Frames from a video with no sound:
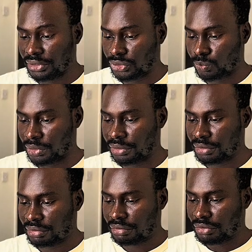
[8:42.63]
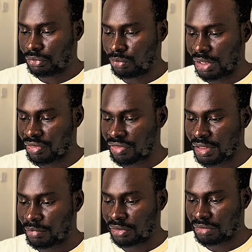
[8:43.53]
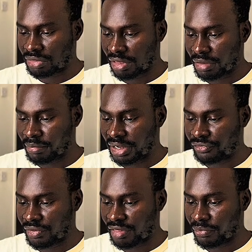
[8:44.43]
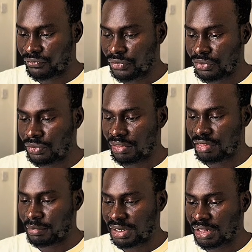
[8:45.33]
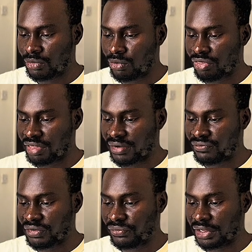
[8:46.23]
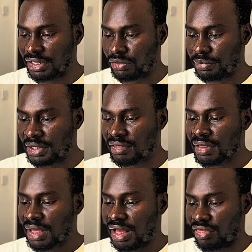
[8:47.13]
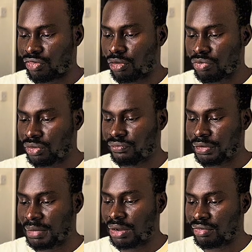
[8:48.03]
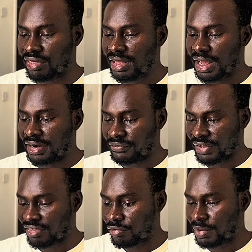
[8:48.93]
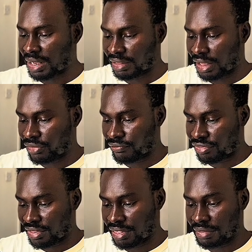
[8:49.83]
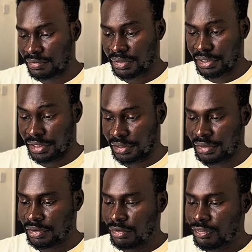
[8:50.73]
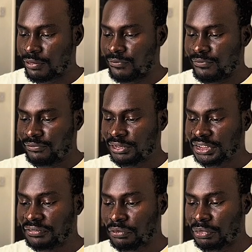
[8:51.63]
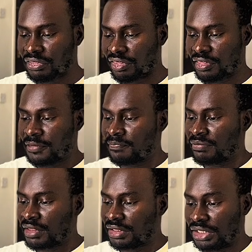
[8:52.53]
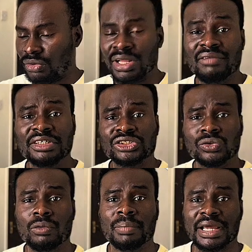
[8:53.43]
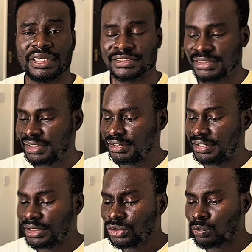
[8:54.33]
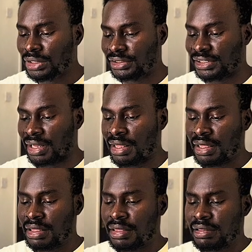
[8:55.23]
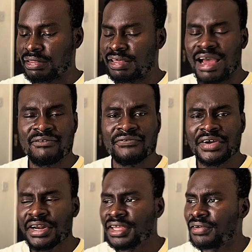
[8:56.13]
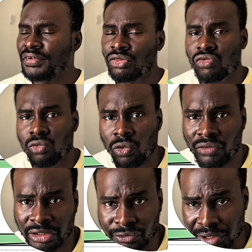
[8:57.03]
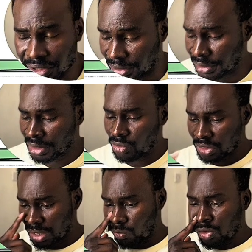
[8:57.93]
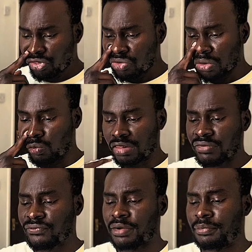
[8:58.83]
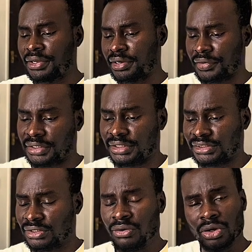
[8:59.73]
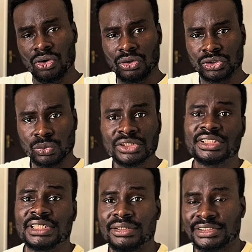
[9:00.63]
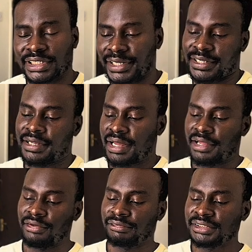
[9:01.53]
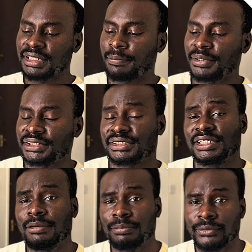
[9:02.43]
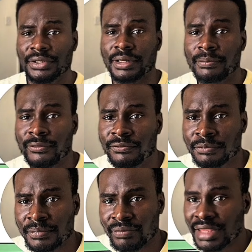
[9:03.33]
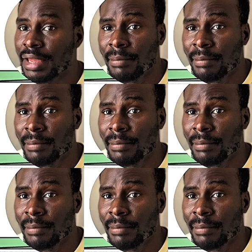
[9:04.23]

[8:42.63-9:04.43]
this one. You will now see them taking buy trades, and before you know it, the market goes in their favor a little bit and stops all of them out and reverses back like you've seen here. So first and foremost is they don't have a strong bias. The next one is that they are very given to over trading. Now, once you are waiting for a break and retest towards the downside, and you'll see that price has now broken above a